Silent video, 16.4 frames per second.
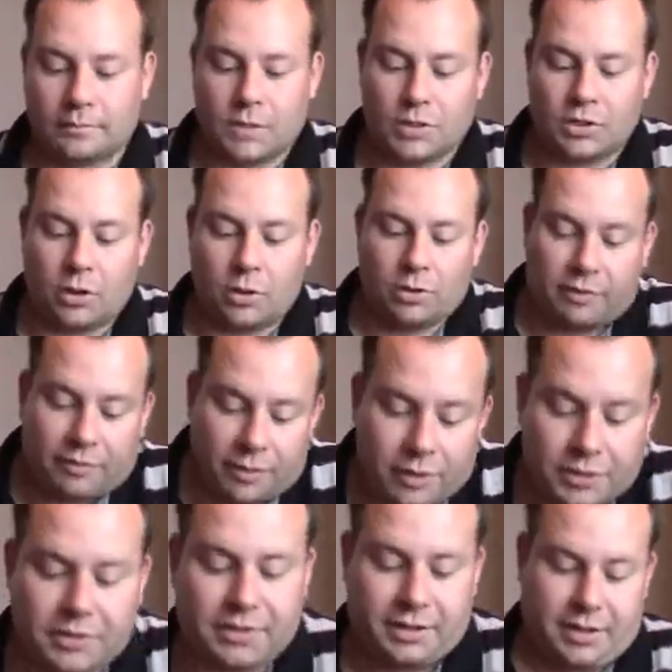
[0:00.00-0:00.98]
So the
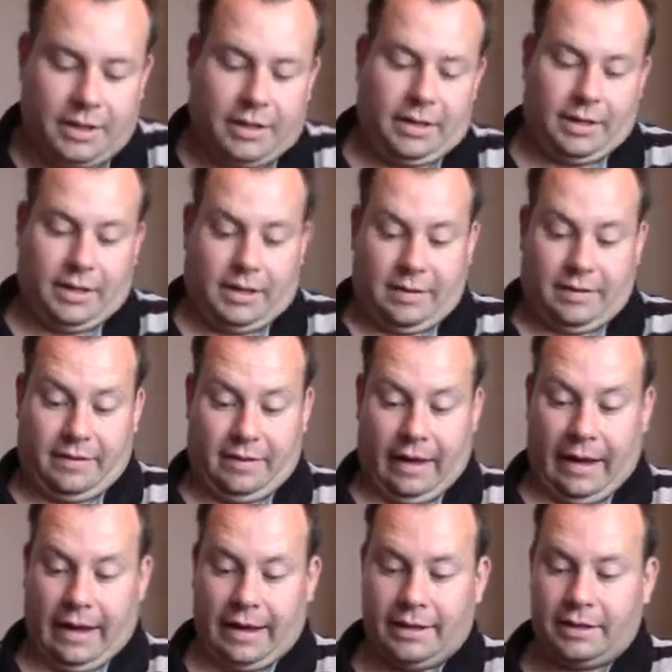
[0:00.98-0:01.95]
first
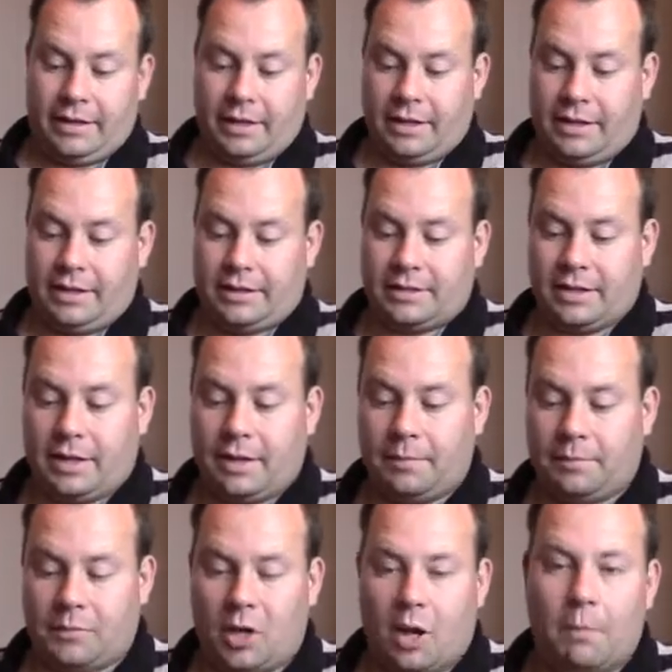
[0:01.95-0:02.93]
thing is
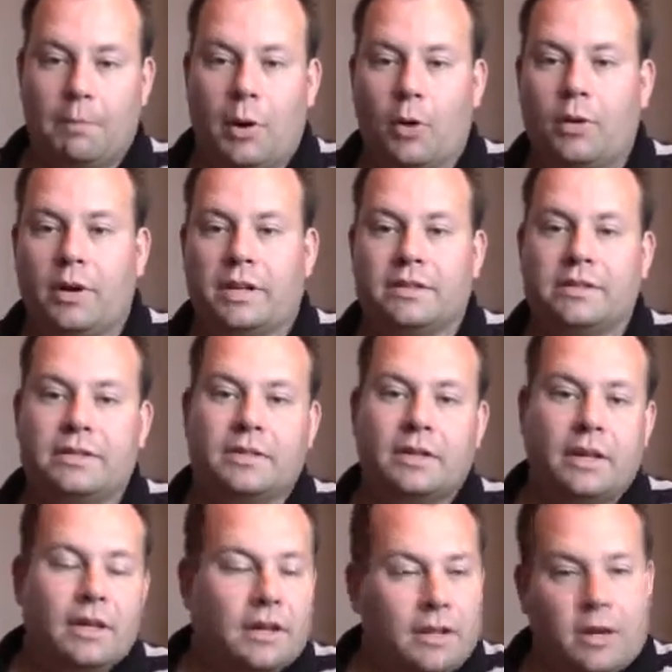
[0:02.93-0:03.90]

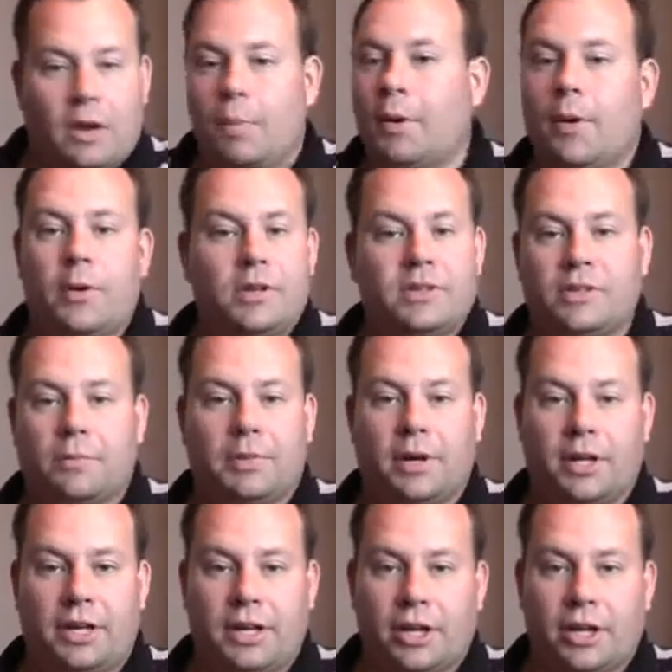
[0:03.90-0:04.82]
components. Components are pretty